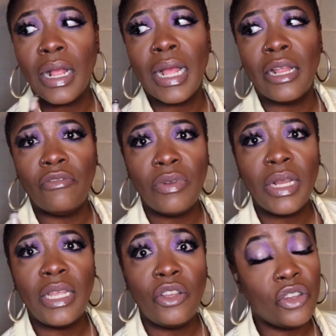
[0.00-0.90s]
And
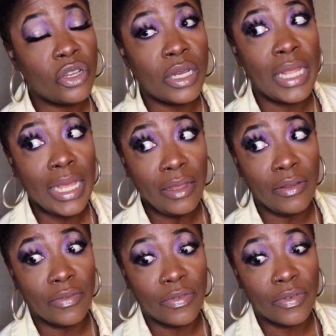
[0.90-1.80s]
really, you should
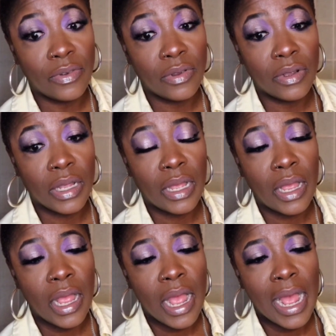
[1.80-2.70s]
leave.
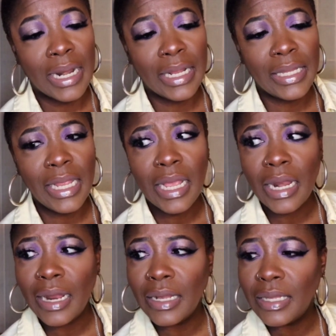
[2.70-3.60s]
And I think a
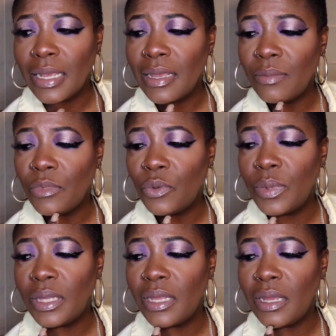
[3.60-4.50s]
lot of times
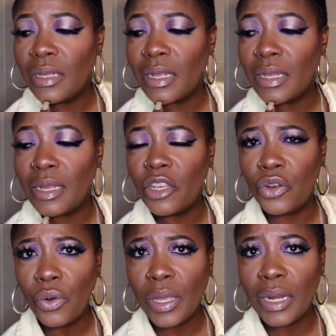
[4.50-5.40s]
we think that they're
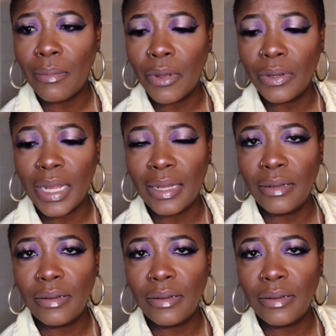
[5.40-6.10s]
joking about that.